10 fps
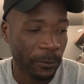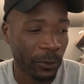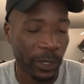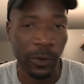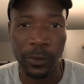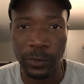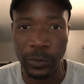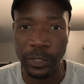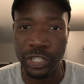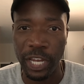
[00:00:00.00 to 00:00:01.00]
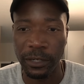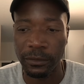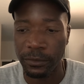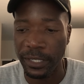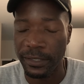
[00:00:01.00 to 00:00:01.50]
We're going through a chain
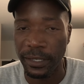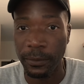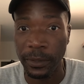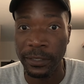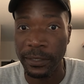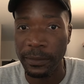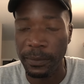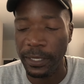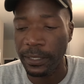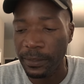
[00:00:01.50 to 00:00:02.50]
of reasoning. What does this mean?